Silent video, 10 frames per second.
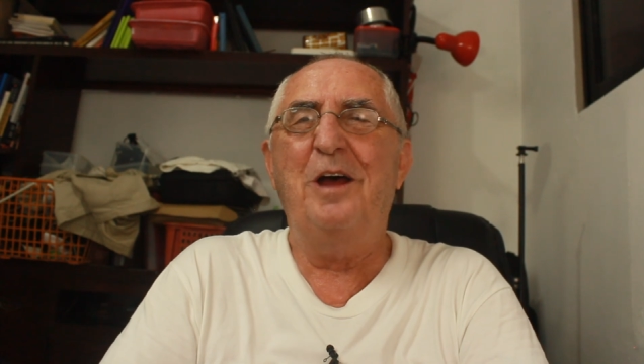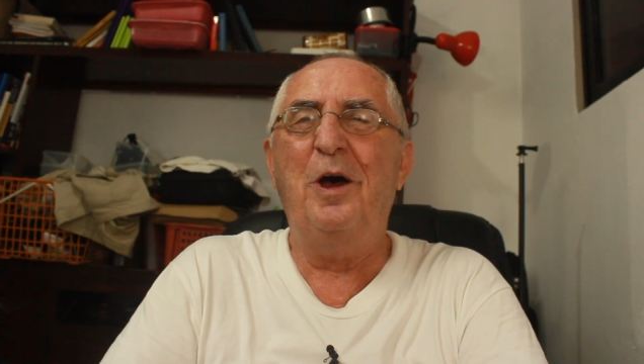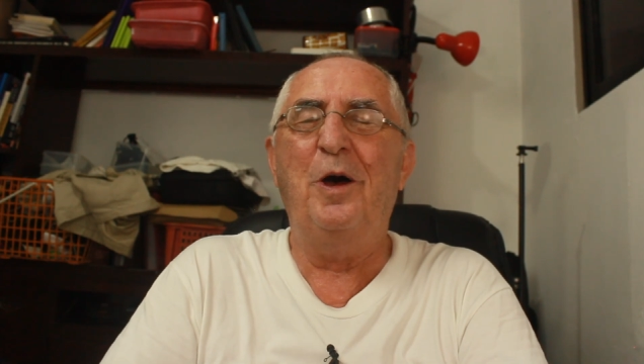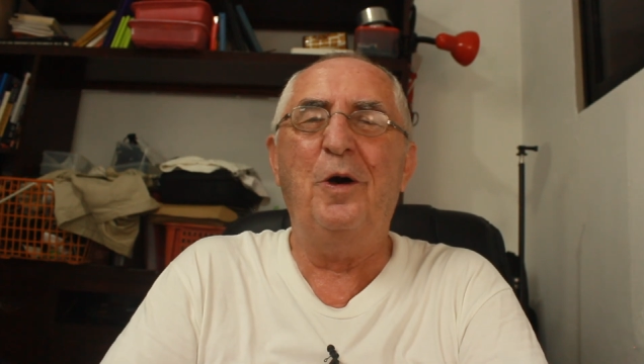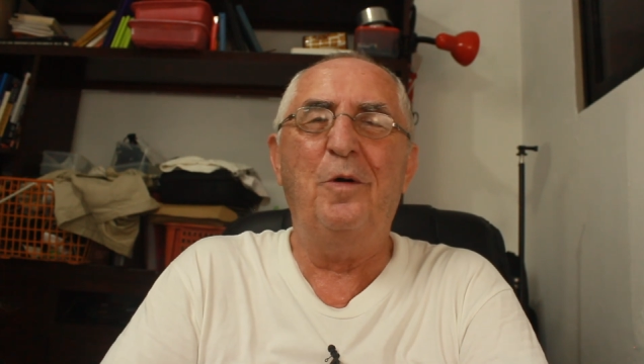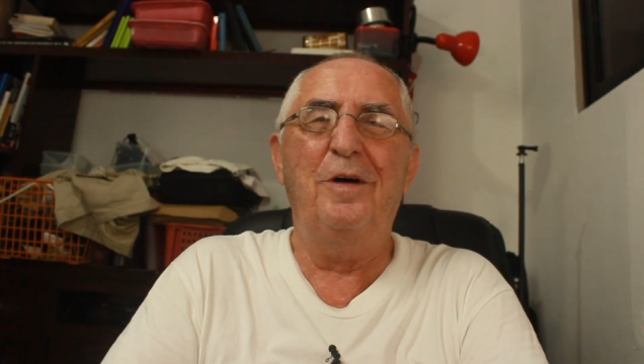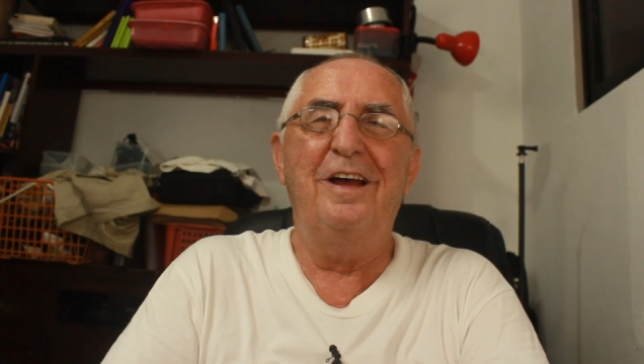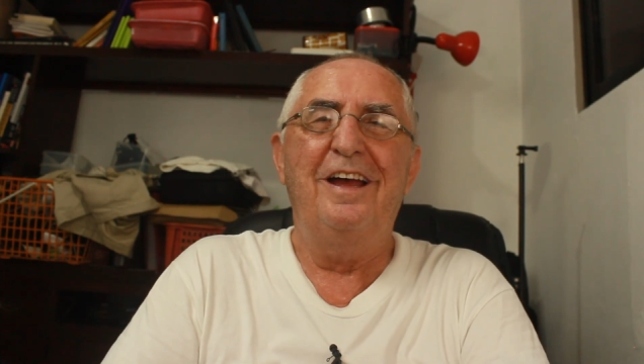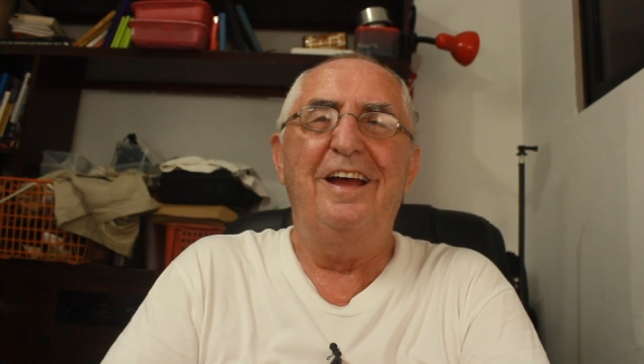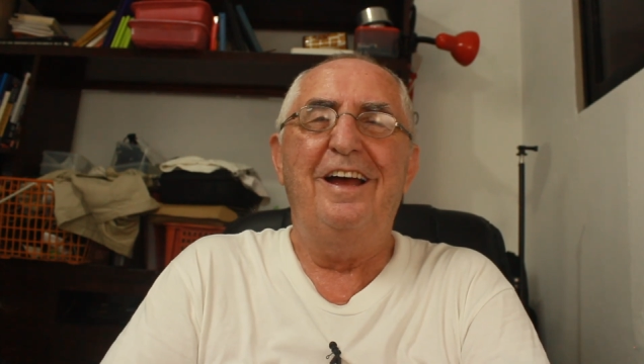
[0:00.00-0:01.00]

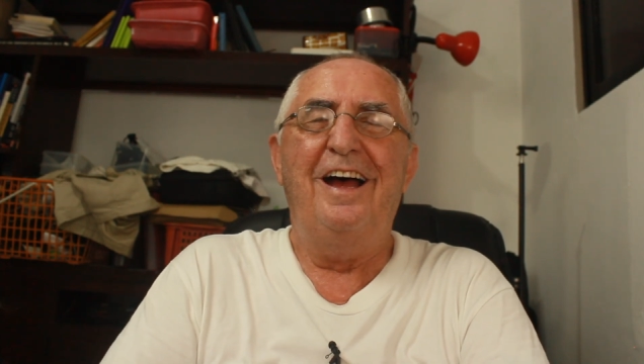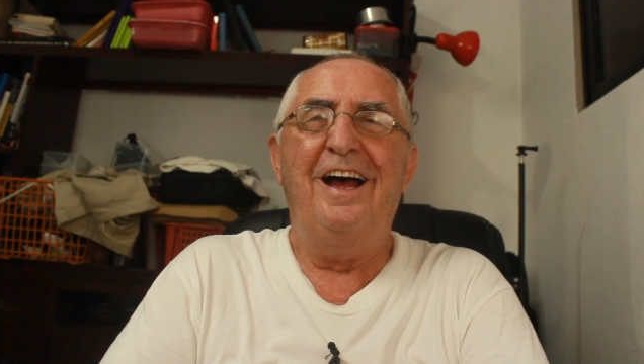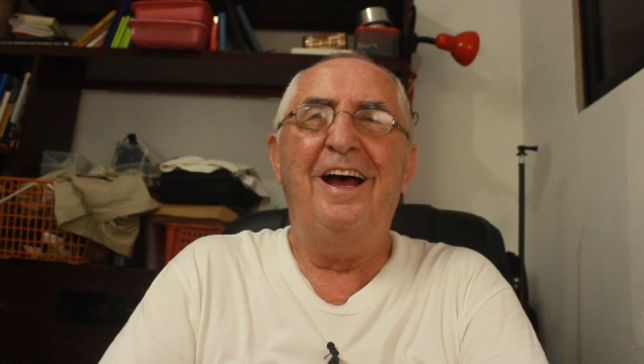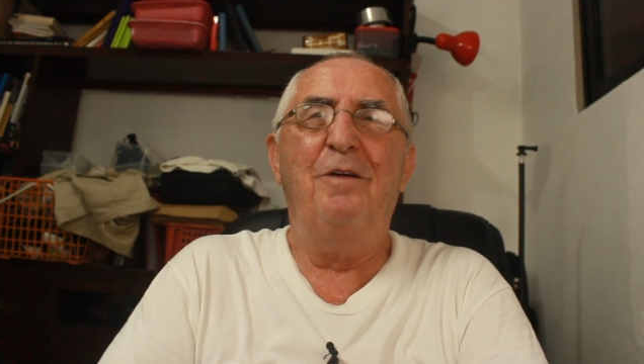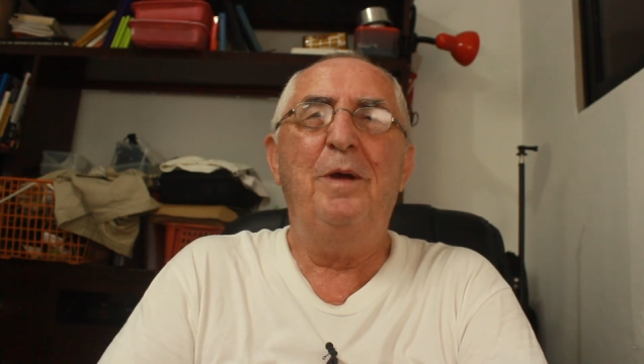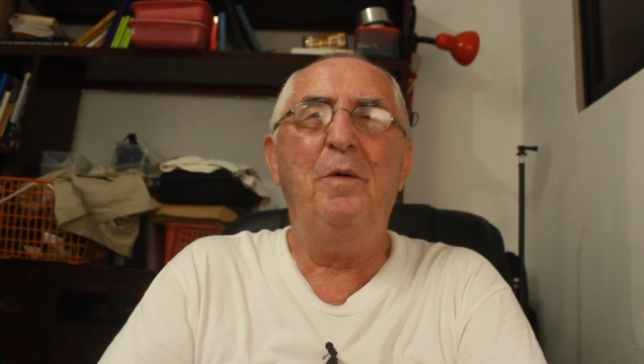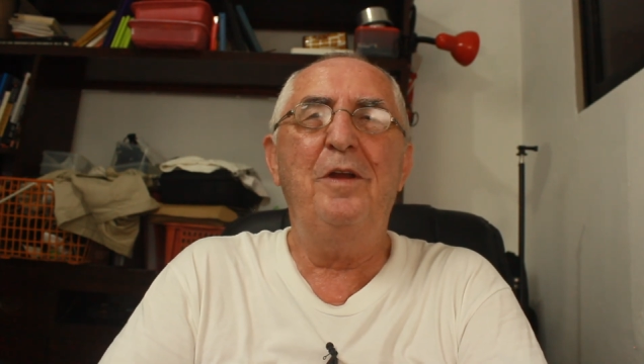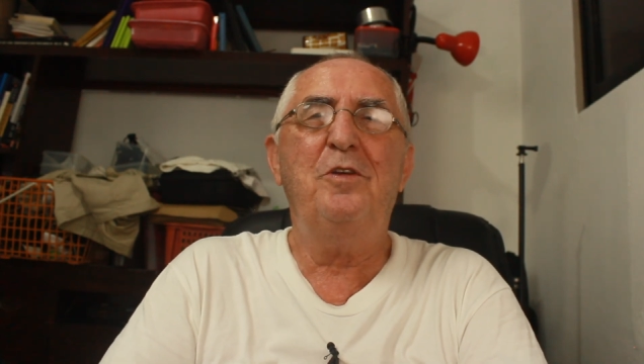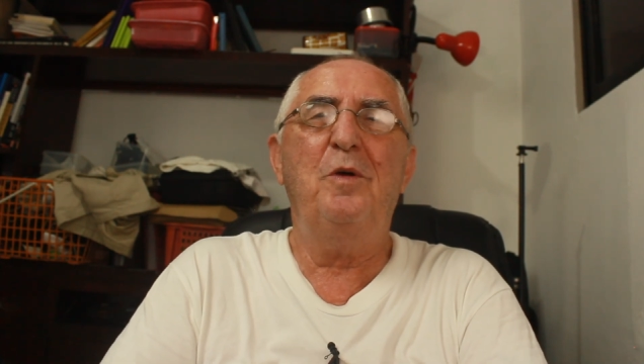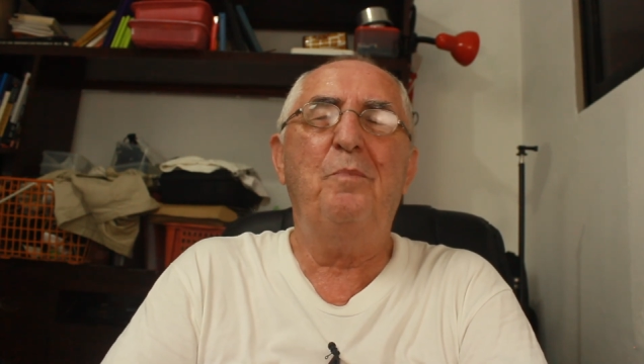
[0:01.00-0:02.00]
So we
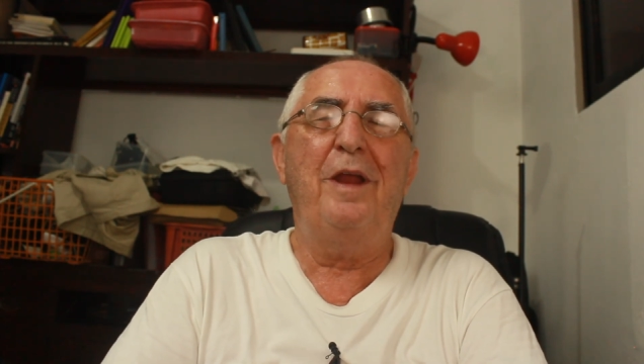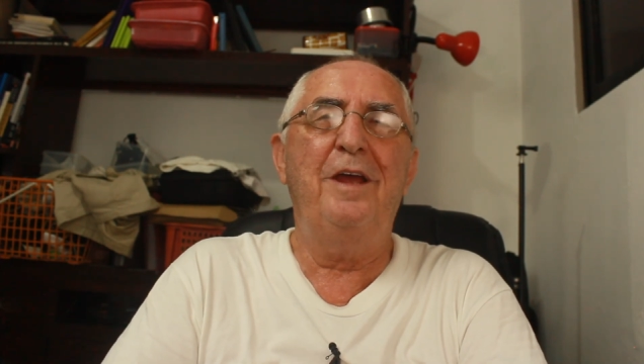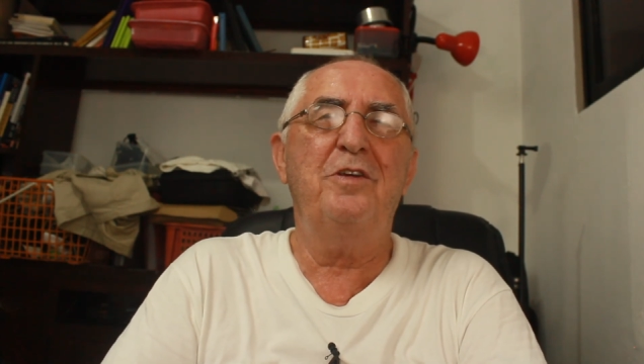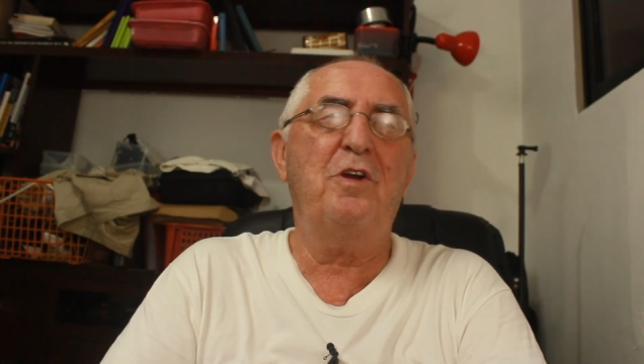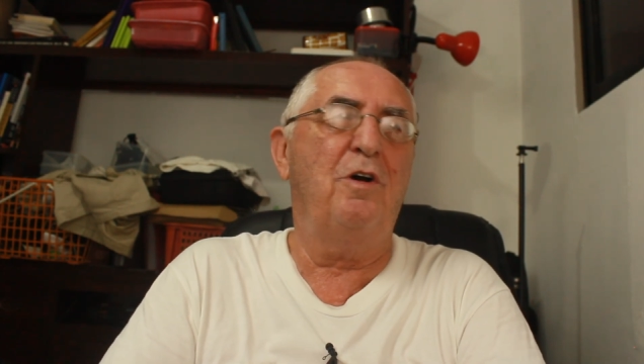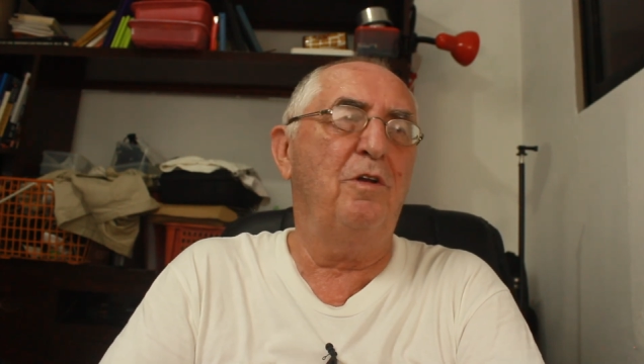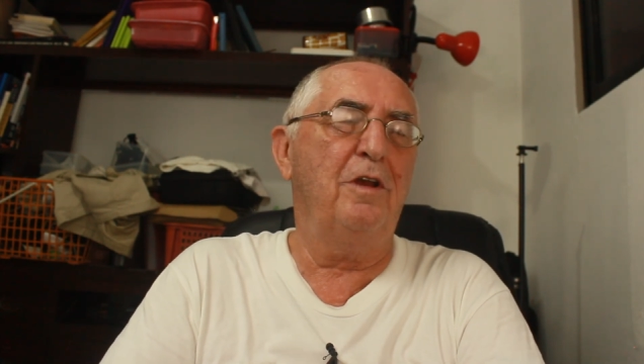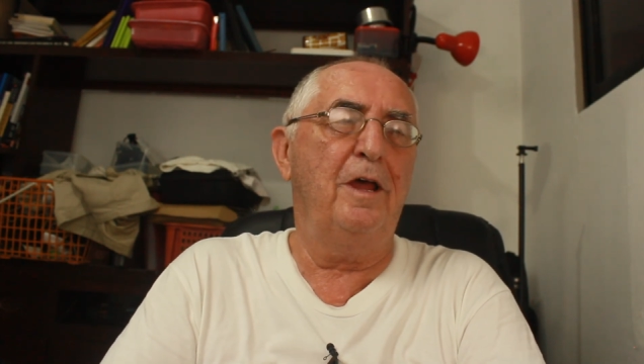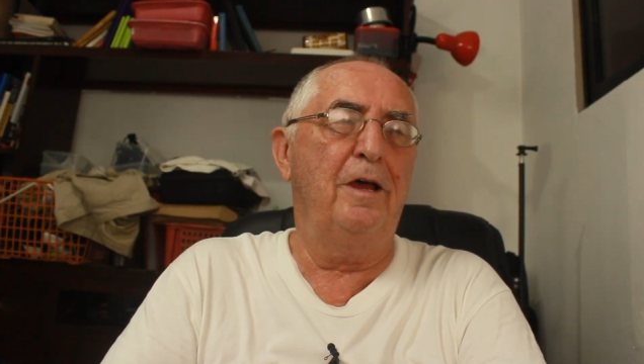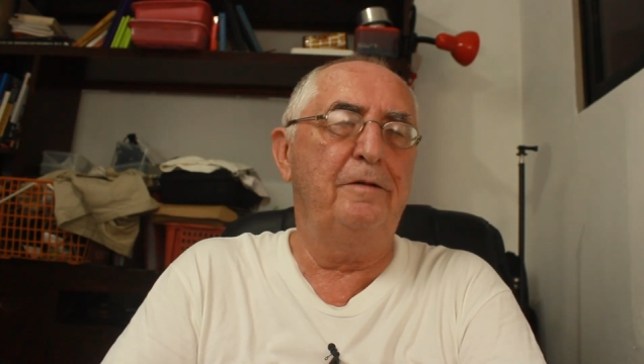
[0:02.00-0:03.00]
went to a place
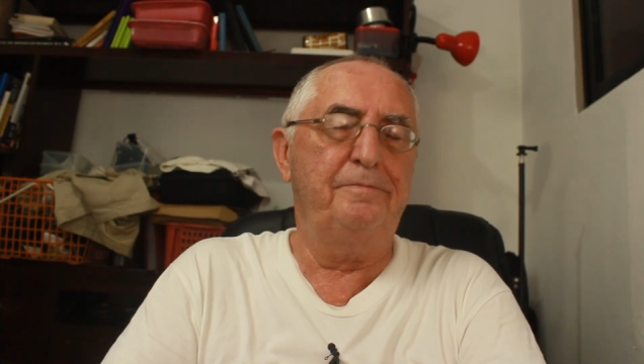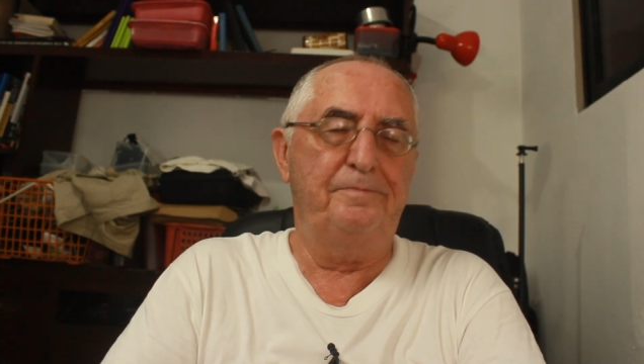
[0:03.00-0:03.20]
called